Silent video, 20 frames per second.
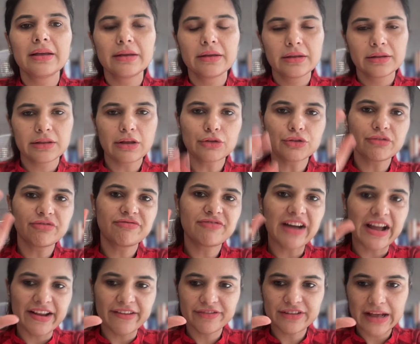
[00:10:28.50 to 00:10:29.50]
Now, the
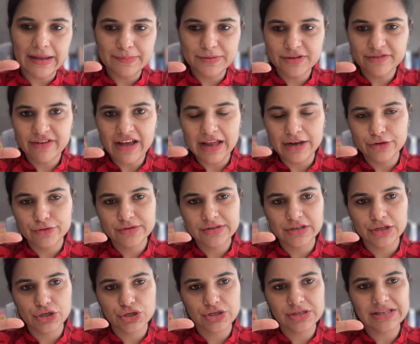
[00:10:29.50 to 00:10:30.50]
5 types of
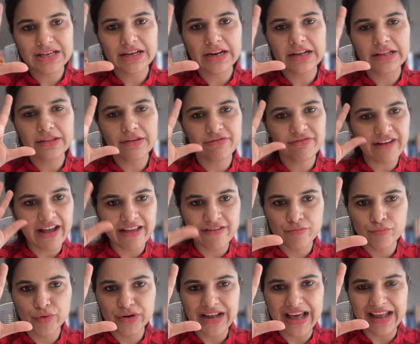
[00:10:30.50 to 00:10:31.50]
hallucinations are in the 5
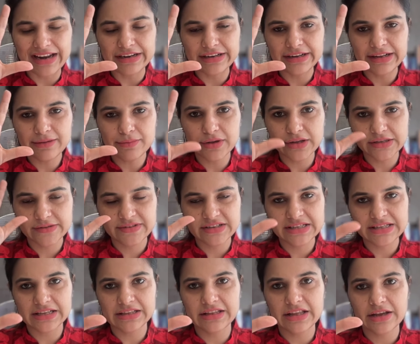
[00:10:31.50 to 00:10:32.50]
modality, because we
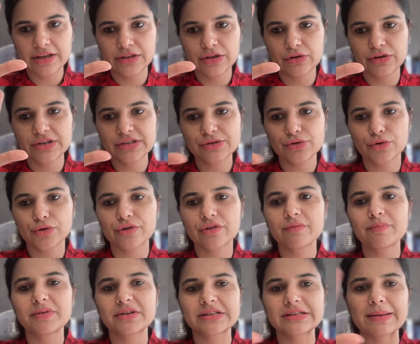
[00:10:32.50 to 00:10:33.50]
said they are the disorder
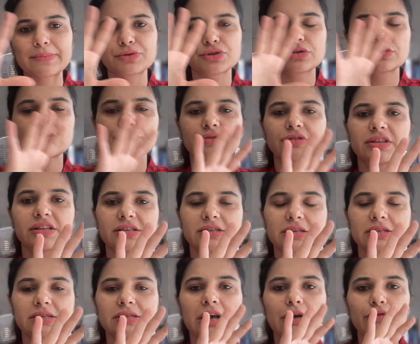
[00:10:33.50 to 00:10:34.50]
of perception. So this
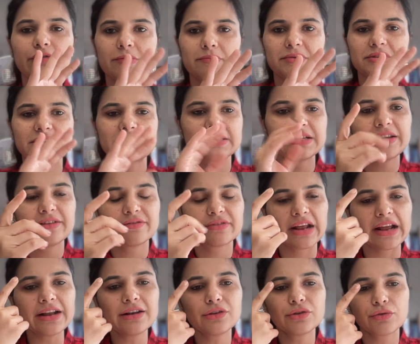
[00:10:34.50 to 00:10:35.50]
is how we perceive, right?